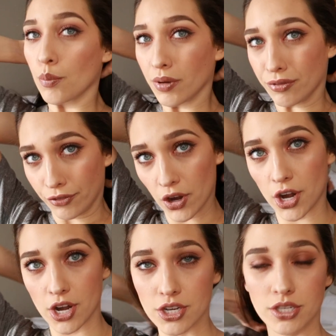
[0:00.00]
But
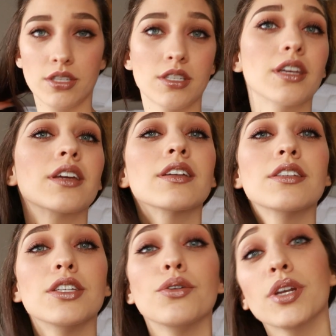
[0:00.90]
first,
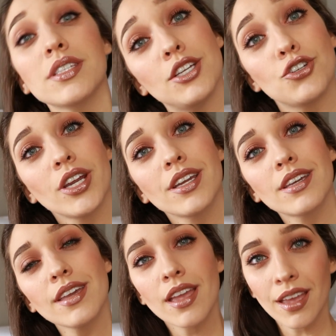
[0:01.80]
do you want to see a
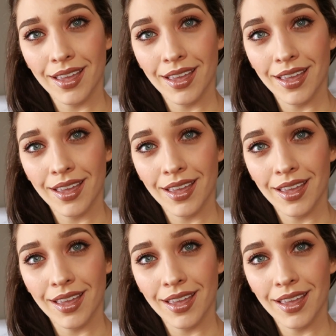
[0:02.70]
trick?